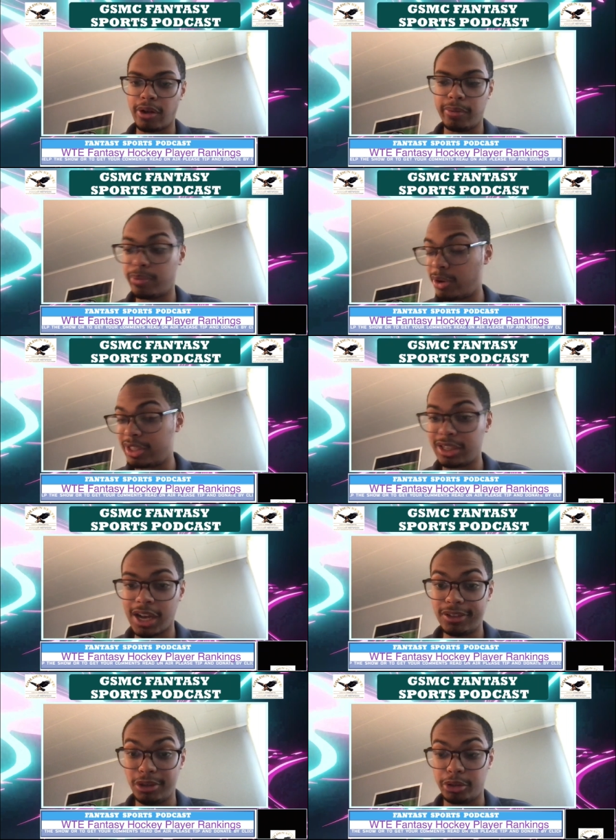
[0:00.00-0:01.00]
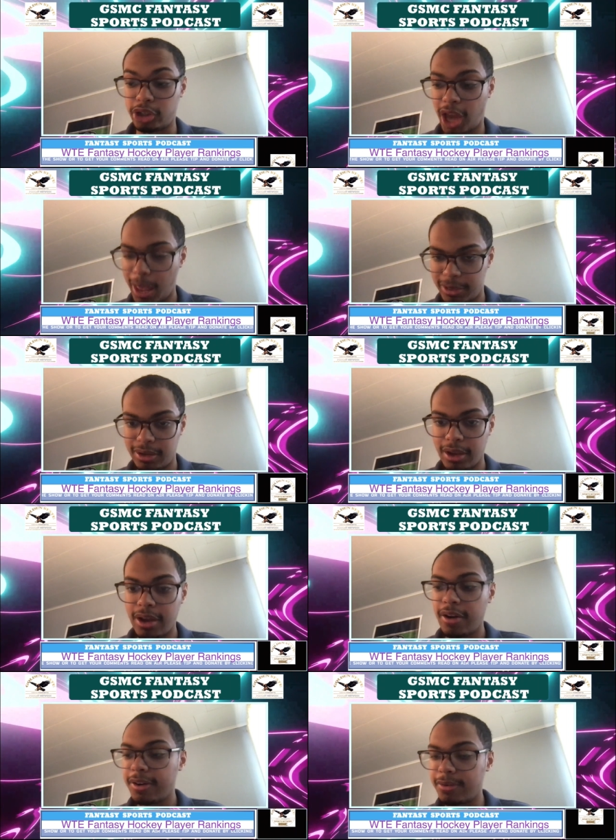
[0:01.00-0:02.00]
in points. Not too shabby
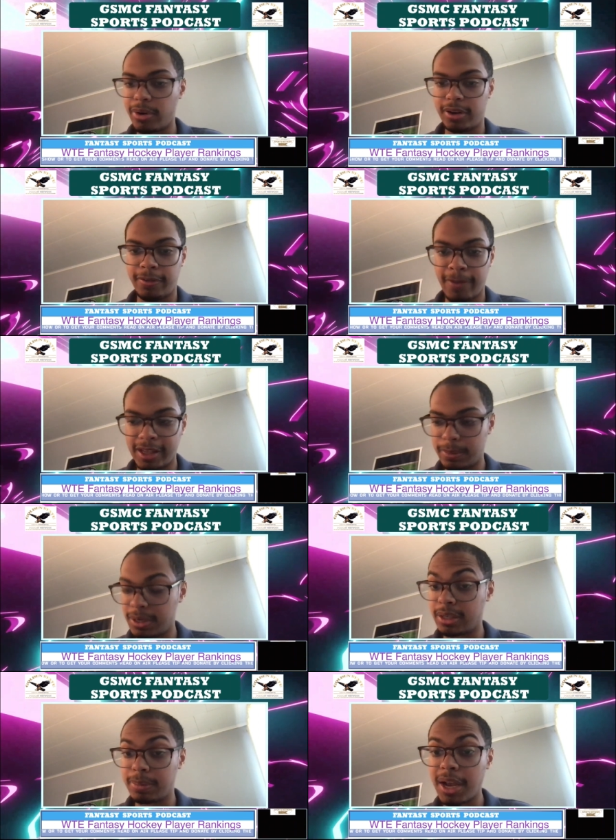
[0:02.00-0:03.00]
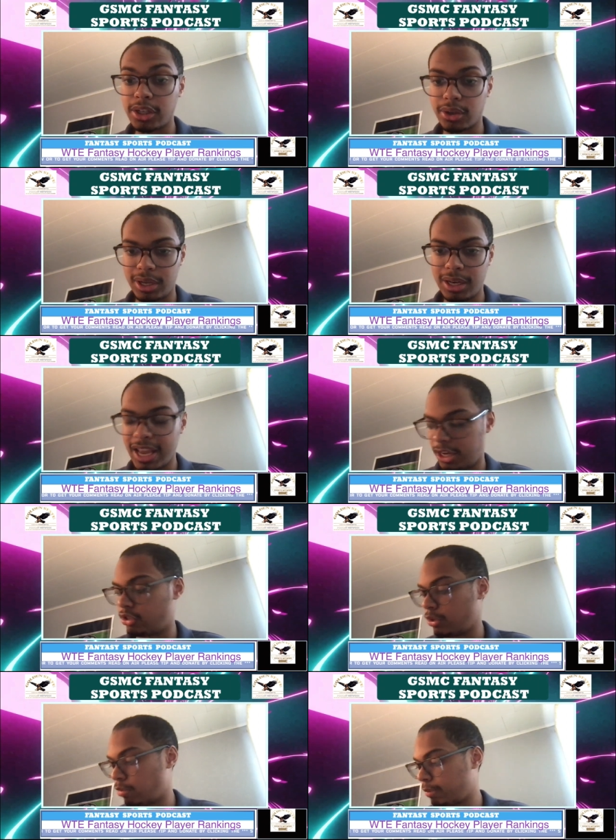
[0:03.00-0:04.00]
for a defenseman, especially an
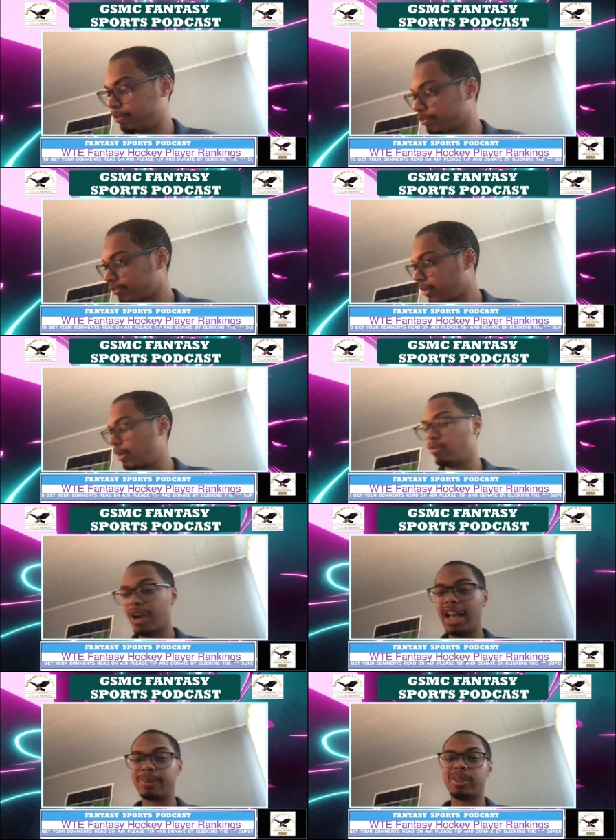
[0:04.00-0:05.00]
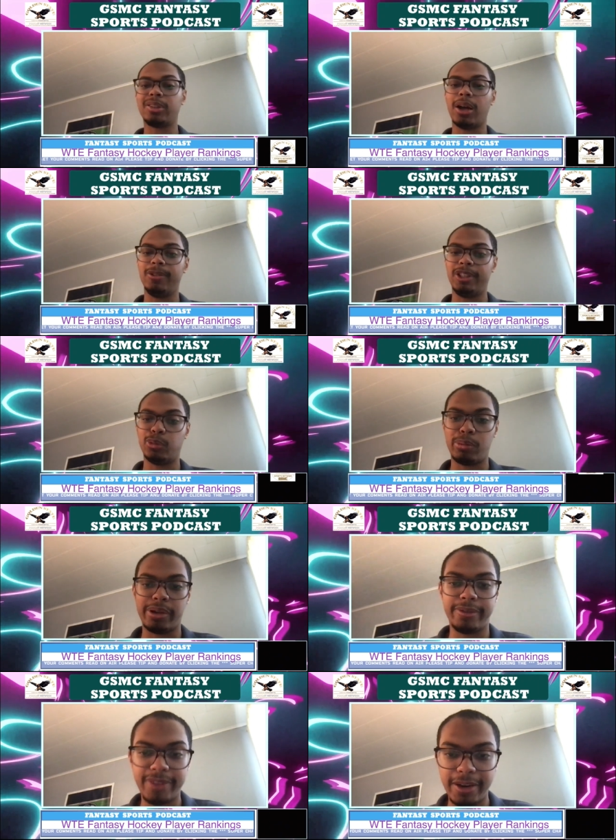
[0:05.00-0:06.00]
aging one. And Rasmus Dahlin, one of my
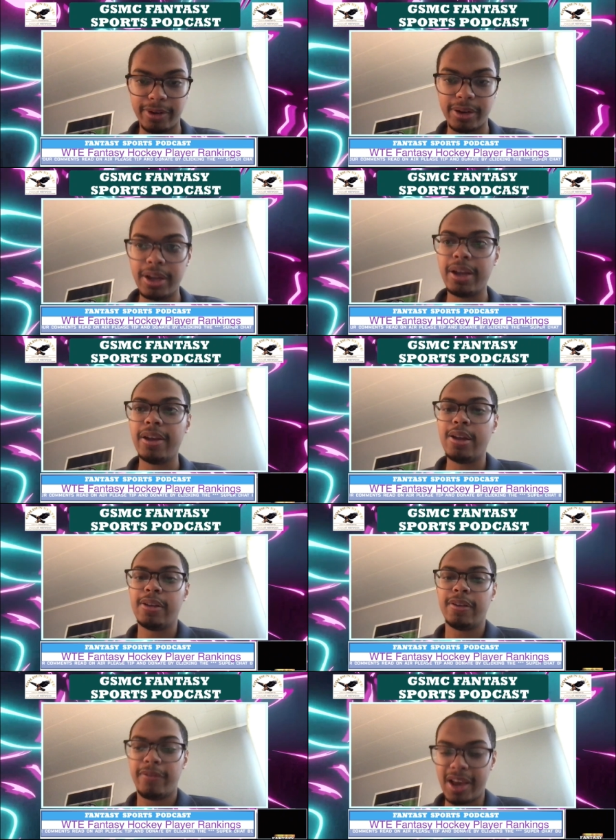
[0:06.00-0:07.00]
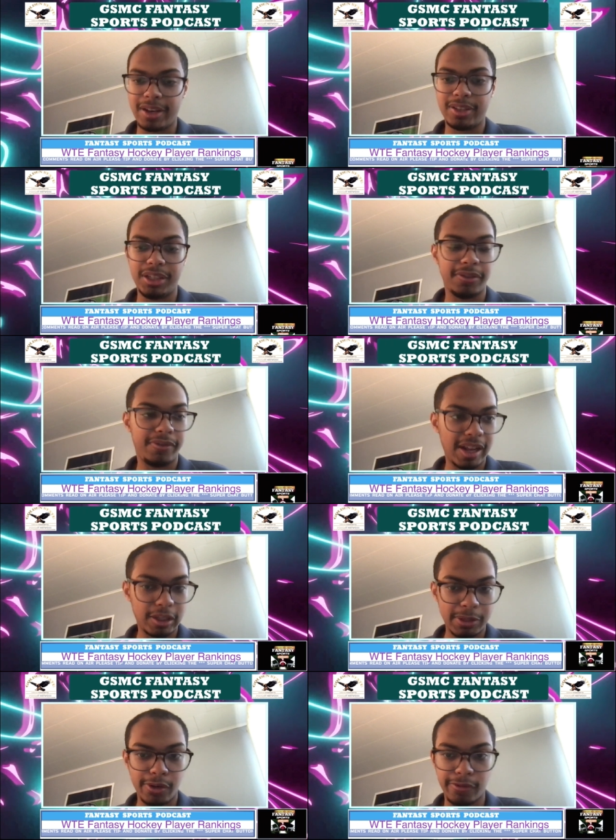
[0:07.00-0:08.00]
favorite fantasy
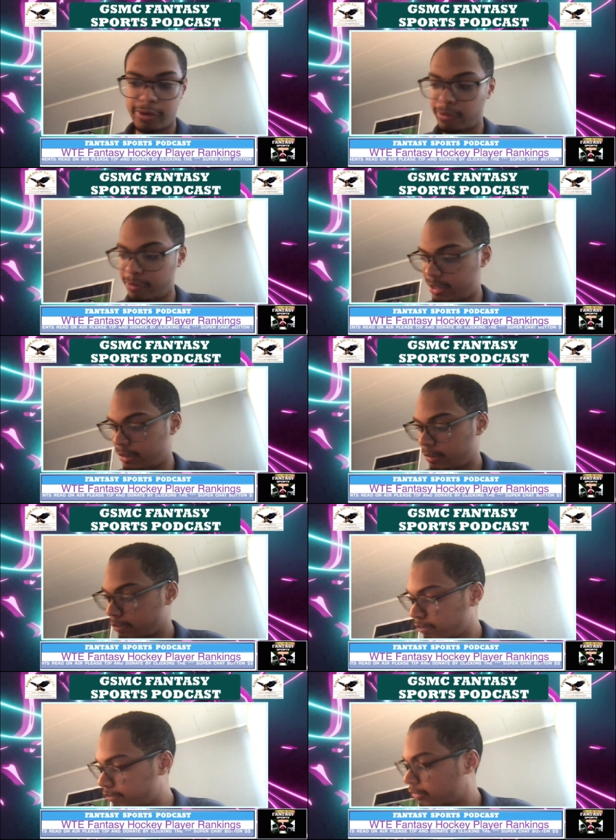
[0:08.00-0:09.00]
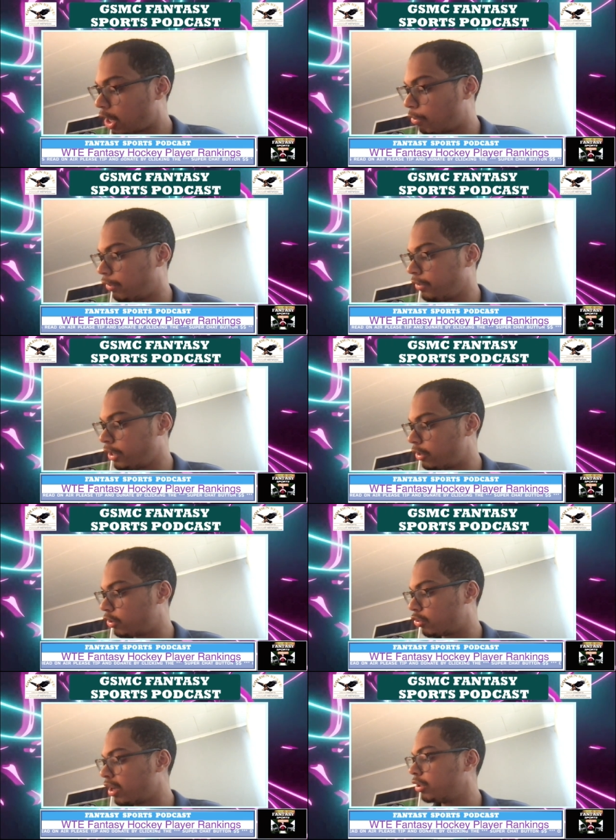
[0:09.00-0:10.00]
defensemen over the recent couple of years,
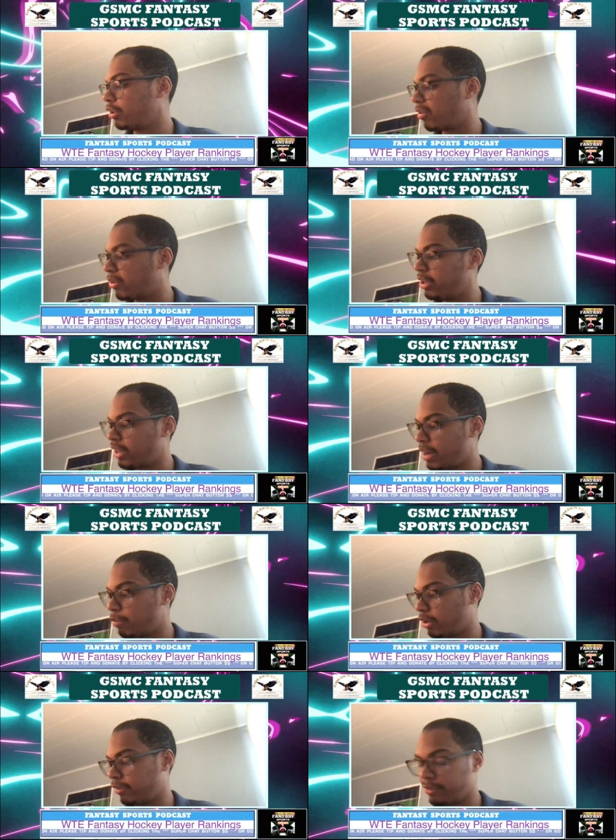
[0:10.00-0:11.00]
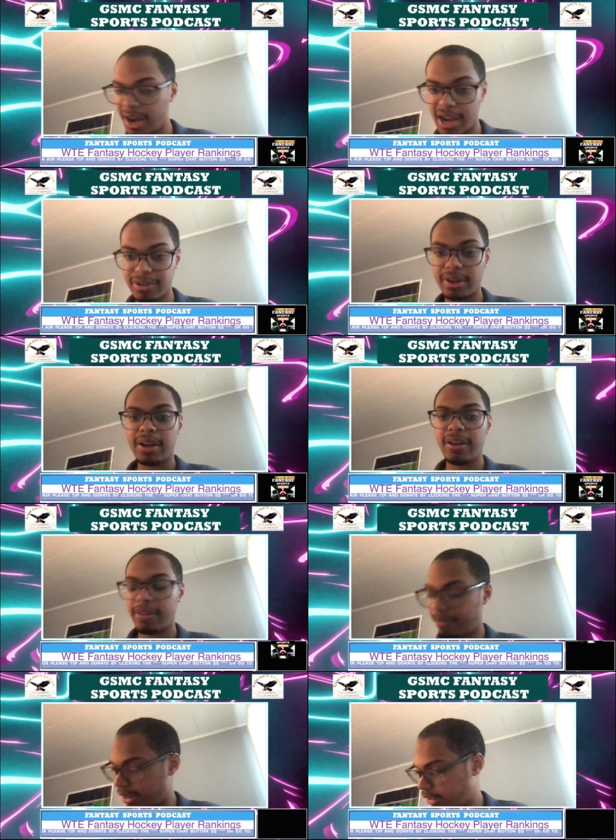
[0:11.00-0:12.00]
339.5
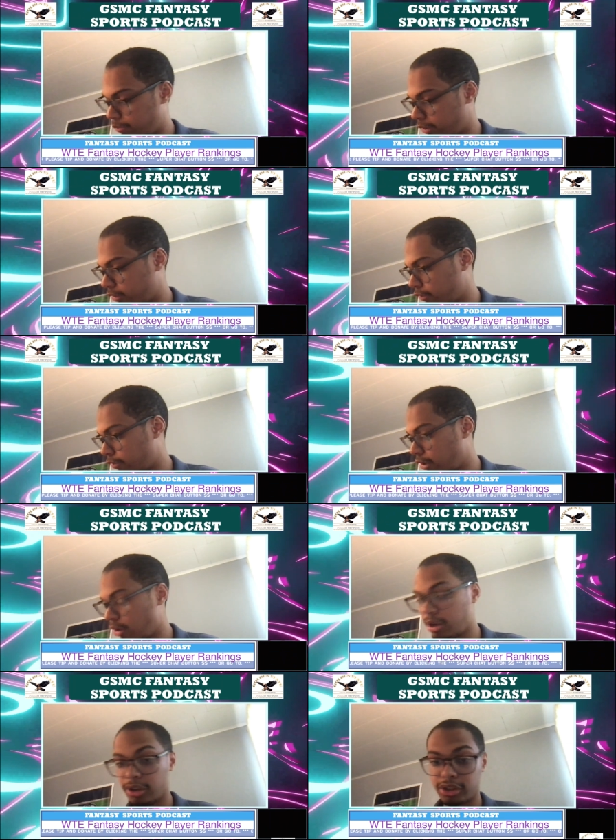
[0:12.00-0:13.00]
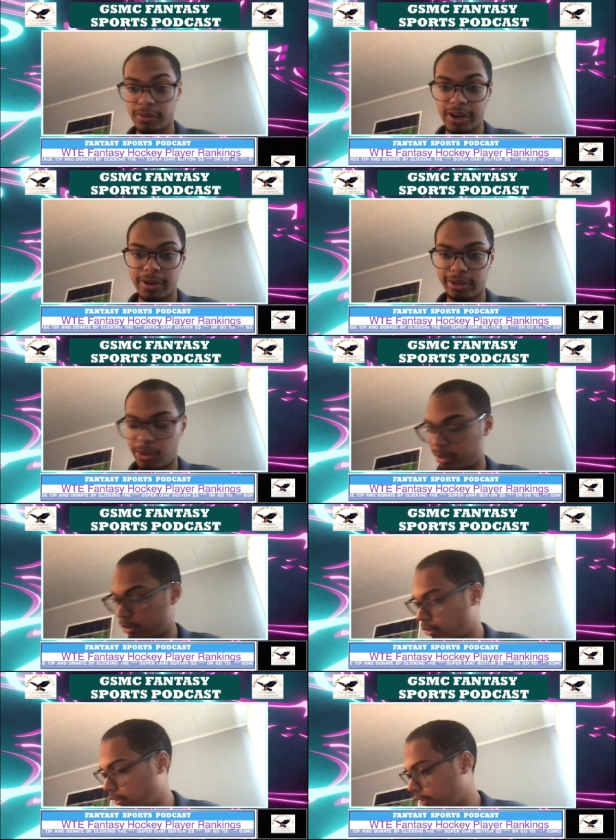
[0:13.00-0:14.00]
fantasy points overall, also very low in
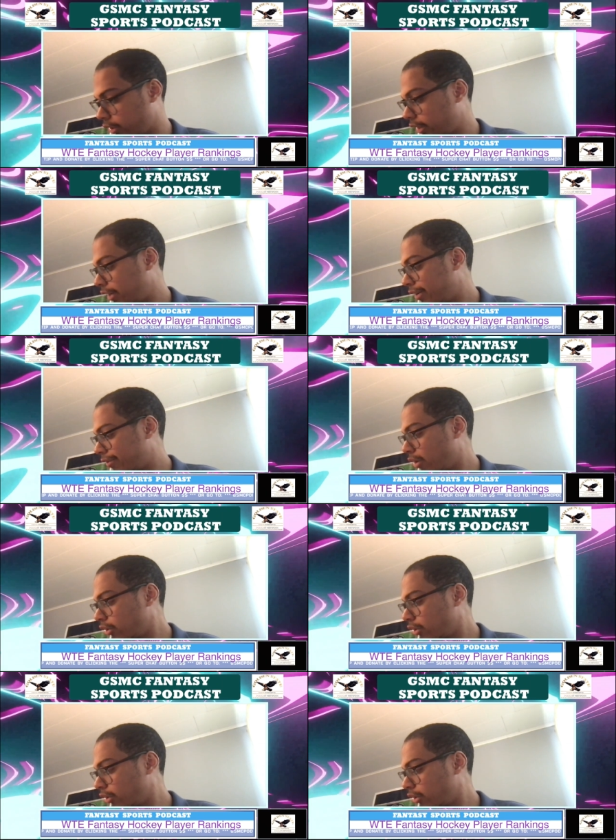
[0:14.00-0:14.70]
goals. But also